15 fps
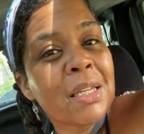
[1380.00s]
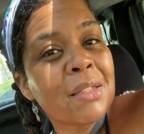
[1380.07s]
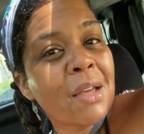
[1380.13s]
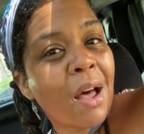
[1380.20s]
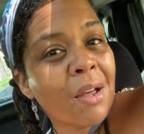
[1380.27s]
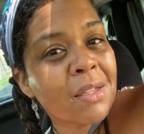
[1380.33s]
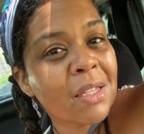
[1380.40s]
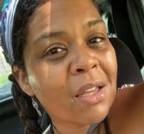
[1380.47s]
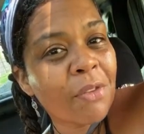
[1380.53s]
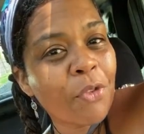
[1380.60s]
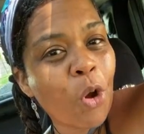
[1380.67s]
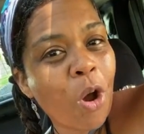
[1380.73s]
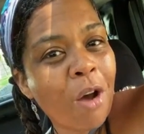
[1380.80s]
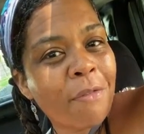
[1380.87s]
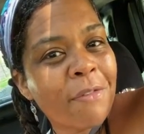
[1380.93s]

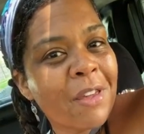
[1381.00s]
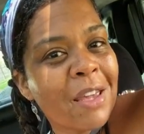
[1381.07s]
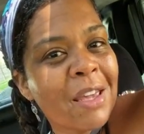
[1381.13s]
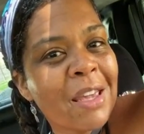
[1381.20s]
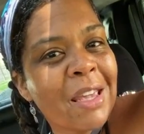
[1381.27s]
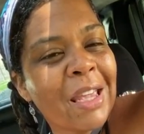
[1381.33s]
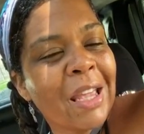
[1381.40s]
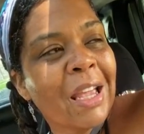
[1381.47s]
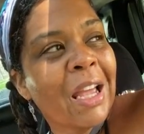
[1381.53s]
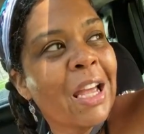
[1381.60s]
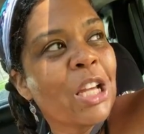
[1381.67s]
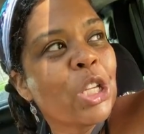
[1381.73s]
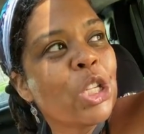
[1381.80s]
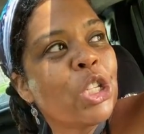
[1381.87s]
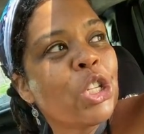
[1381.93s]
detoxing of coffee,
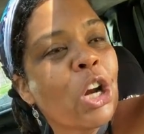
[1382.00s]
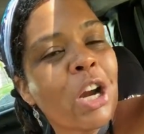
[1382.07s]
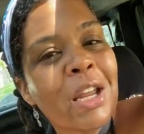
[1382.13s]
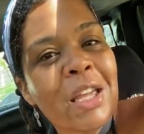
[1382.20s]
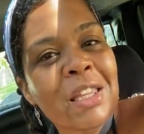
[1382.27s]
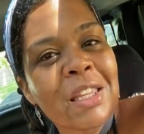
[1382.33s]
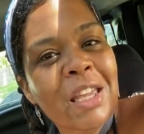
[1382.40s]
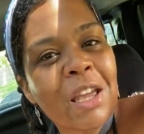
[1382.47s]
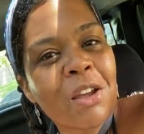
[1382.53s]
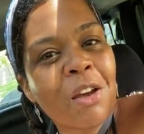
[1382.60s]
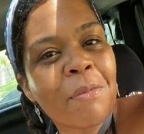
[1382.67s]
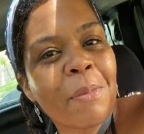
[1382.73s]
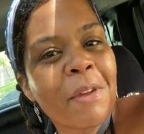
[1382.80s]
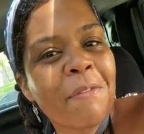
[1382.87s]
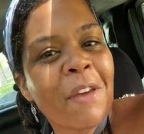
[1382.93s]
starting to
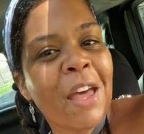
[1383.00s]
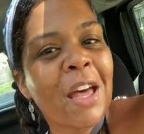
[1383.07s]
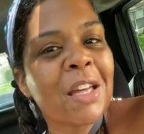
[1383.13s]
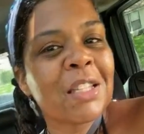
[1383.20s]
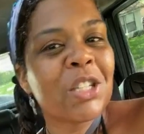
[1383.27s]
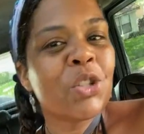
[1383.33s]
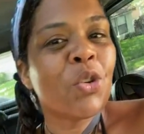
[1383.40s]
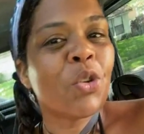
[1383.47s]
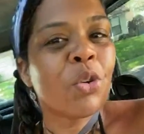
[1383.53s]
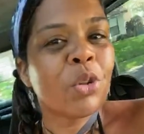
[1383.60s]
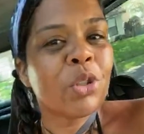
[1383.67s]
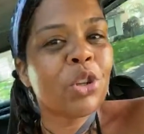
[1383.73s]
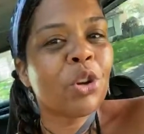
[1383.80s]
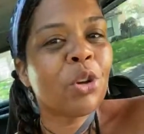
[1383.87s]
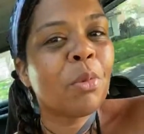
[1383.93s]
kick off my fast,
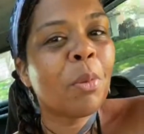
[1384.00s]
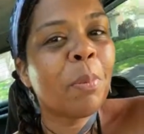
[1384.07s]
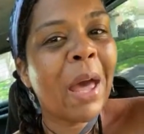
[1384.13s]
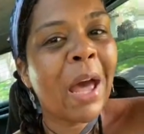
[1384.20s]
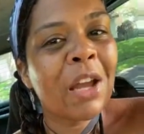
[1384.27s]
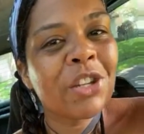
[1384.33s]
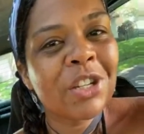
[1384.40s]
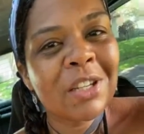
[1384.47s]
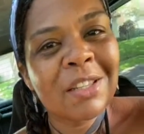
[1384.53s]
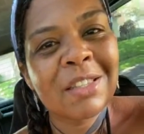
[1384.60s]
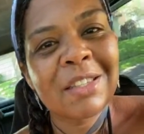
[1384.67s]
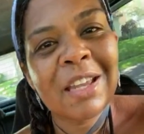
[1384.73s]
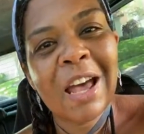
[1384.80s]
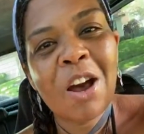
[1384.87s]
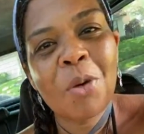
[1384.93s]
dermal
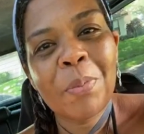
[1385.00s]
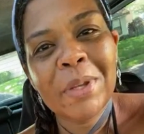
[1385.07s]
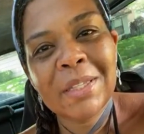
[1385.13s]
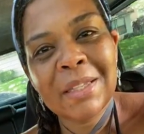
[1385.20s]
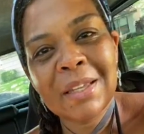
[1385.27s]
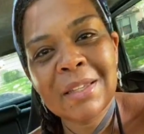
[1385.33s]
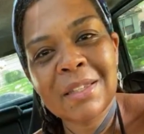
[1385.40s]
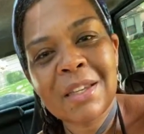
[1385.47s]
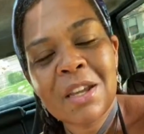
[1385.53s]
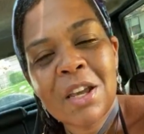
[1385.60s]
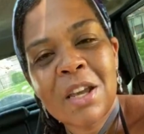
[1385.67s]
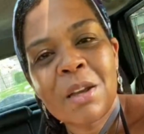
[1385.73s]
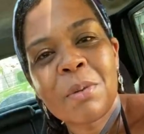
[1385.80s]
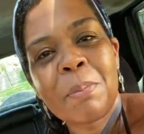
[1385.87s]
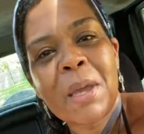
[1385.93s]
patches to help assist
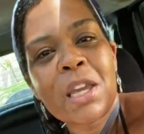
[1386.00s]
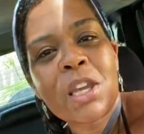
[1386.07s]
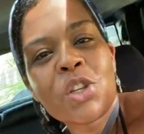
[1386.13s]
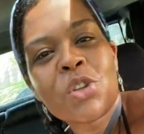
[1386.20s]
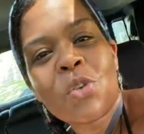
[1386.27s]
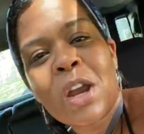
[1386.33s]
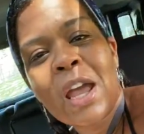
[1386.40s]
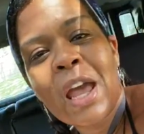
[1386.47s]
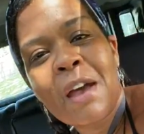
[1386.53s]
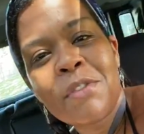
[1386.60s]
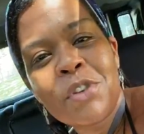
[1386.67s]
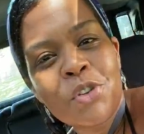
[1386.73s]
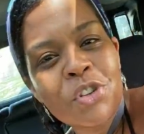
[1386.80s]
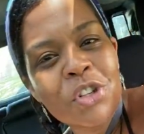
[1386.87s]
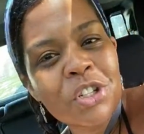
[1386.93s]
making sure I
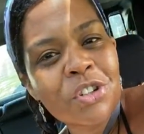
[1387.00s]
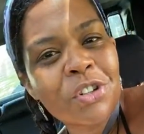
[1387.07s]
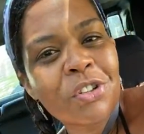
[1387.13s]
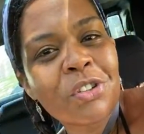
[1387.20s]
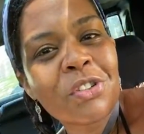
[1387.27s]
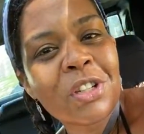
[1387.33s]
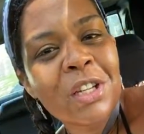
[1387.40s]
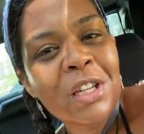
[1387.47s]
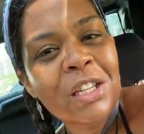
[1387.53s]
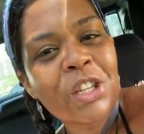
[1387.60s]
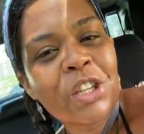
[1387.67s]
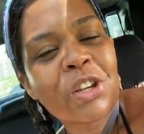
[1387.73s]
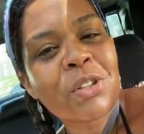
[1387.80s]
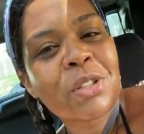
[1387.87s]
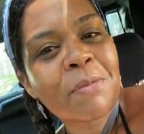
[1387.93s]
have nutritional,
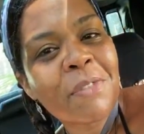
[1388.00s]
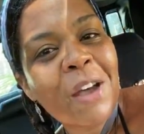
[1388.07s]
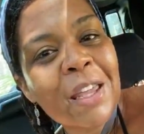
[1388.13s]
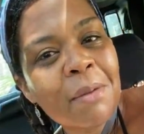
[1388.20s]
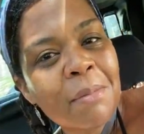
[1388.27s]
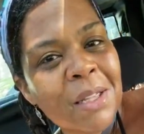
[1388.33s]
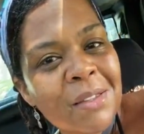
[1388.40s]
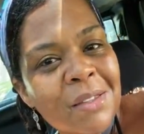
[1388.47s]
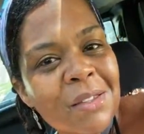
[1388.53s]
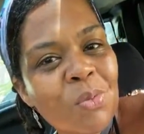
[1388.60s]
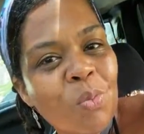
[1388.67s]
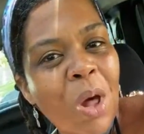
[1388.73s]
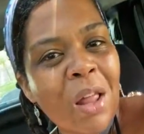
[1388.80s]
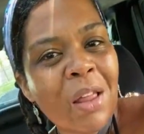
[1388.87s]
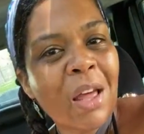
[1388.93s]
some vitamins
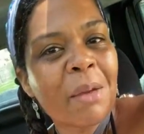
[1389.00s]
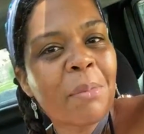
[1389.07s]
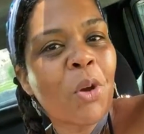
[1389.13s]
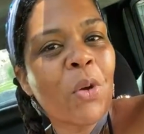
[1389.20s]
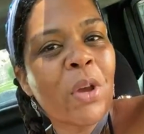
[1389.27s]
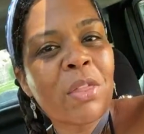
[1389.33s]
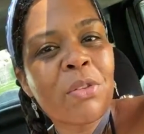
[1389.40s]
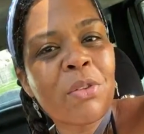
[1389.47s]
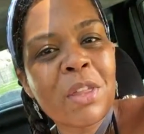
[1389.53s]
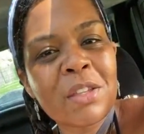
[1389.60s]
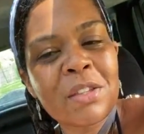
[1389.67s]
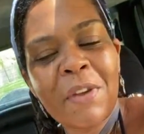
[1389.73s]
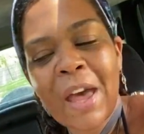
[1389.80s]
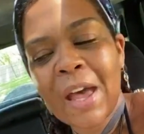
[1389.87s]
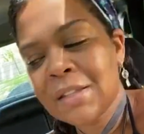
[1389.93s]
while I'm going through
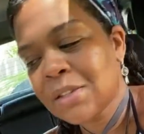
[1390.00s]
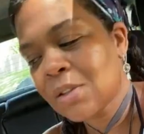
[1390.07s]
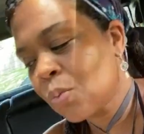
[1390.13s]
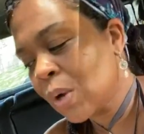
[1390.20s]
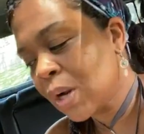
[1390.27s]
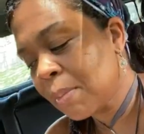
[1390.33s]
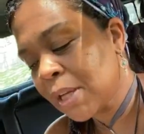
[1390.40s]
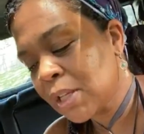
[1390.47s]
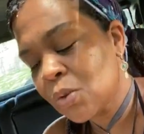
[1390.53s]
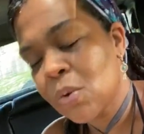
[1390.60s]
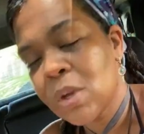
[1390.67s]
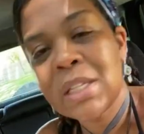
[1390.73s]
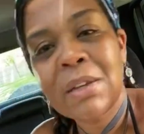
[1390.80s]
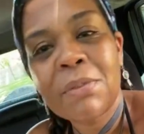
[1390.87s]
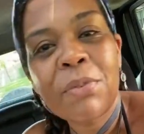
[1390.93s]
this fast. So what am I
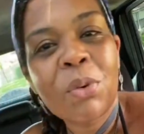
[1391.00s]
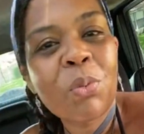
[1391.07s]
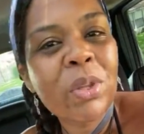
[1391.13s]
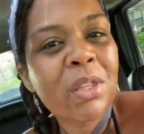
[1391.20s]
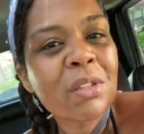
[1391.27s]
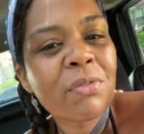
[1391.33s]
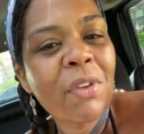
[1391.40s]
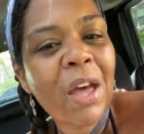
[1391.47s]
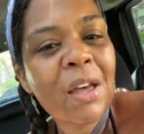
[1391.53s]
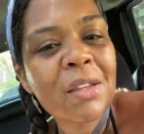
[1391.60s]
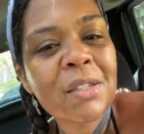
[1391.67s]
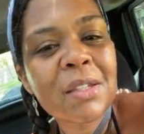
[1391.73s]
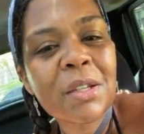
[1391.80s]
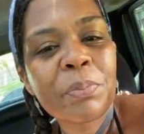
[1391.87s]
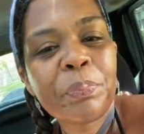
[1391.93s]
doing different with this fast?